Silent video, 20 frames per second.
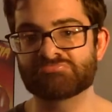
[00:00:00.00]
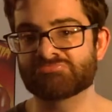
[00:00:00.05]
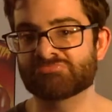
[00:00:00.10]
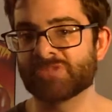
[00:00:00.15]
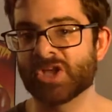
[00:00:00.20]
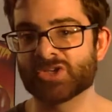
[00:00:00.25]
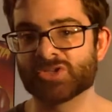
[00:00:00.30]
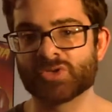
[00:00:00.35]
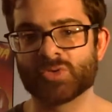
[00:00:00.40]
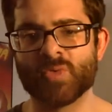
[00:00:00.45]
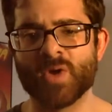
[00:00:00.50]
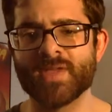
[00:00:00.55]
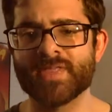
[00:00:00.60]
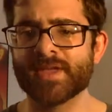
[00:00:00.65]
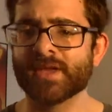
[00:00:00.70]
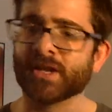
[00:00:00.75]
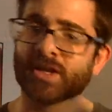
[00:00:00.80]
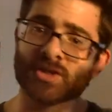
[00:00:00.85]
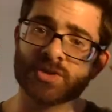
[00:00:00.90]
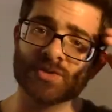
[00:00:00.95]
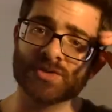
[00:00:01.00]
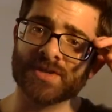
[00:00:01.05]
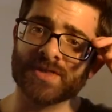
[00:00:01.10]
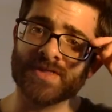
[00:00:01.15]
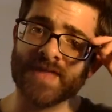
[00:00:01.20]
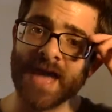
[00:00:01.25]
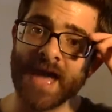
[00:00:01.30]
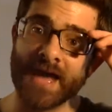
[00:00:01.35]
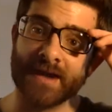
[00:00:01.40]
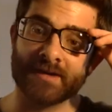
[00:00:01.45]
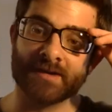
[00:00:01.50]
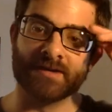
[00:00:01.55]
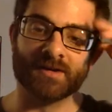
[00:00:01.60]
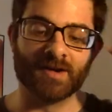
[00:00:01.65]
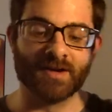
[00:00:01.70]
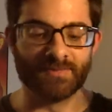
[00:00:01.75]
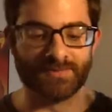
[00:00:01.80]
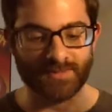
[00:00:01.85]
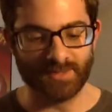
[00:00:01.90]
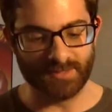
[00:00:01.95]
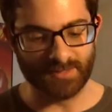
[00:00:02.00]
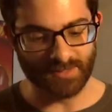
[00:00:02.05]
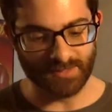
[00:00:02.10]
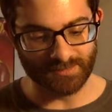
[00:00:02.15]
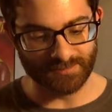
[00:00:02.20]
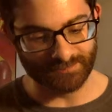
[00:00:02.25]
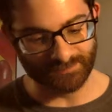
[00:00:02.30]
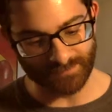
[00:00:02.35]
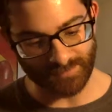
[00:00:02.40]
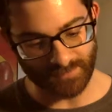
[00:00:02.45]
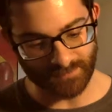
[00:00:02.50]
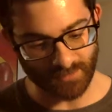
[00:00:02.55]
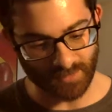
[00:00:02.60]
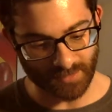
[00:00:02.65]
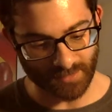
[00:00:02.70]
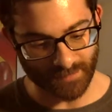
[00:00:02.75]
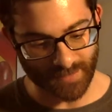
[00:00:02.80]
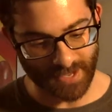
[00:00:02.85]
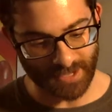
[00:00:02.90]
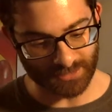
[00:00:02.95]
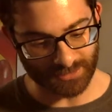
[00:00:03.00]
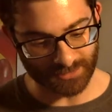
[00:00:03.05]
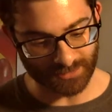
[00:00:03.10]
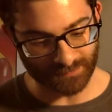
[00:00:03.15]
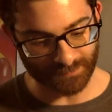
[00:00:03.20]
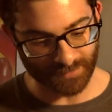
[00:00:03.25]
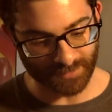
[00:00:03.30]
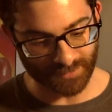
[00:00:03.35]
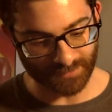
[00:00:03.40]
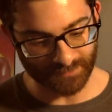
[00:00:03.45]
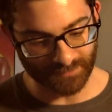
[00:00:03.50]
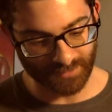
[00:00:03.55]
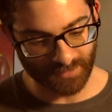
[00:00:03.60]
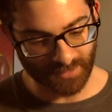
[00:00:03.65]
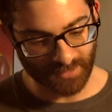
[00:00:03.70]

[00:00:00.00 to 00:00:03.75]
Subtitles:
I'm not sure why they included that on of all the matches, but